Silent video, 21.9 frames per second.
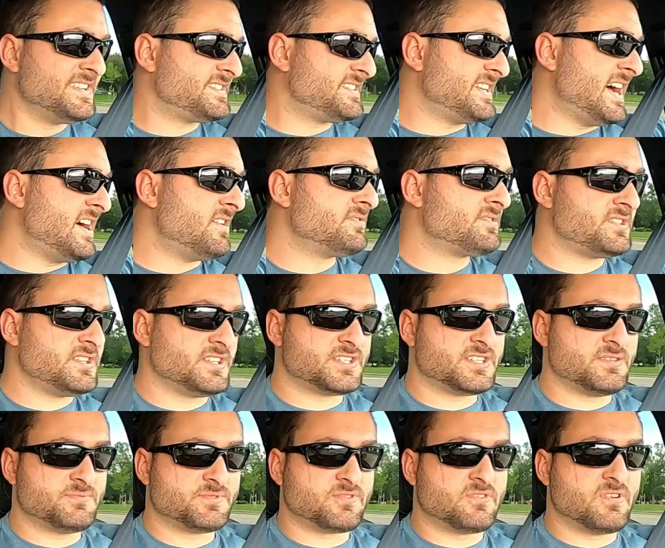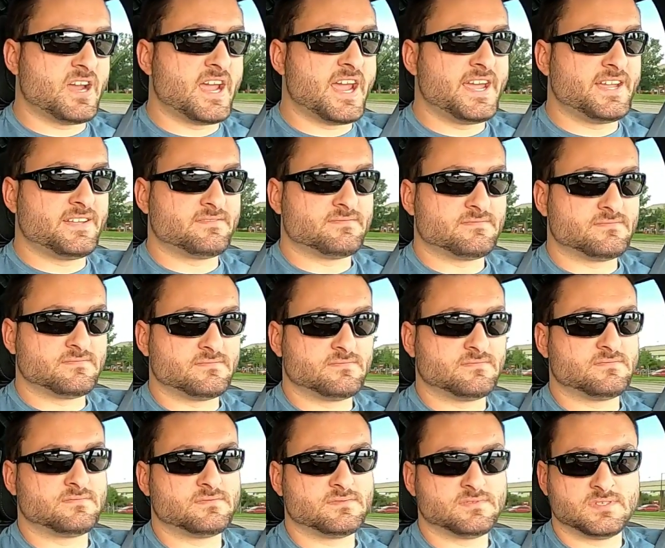Sound system's great.
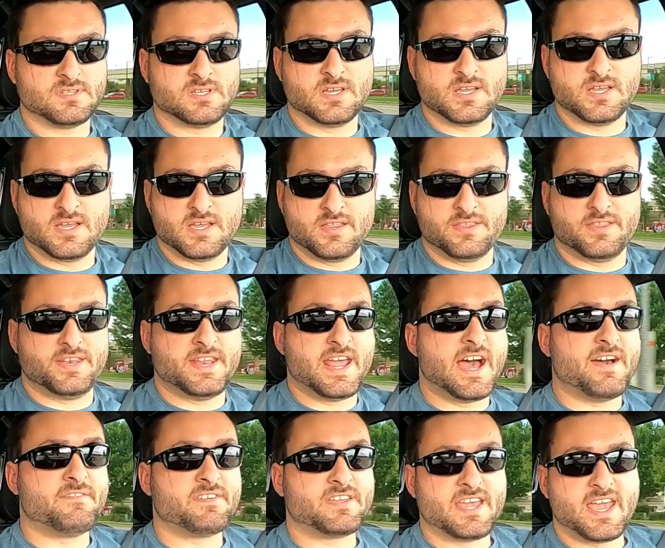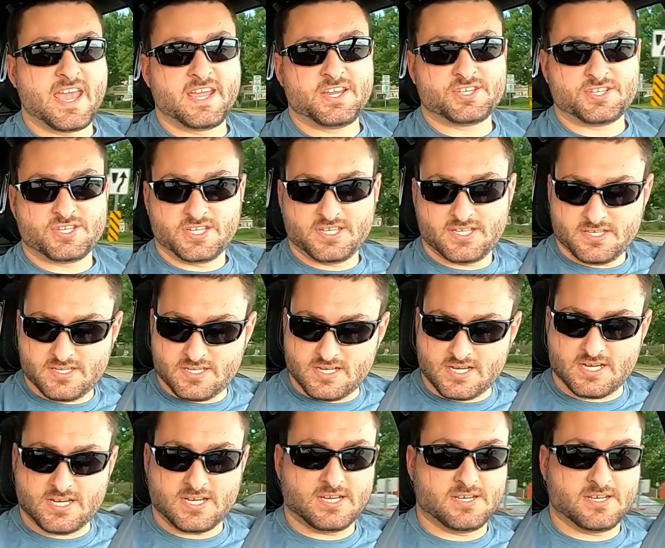The navigation,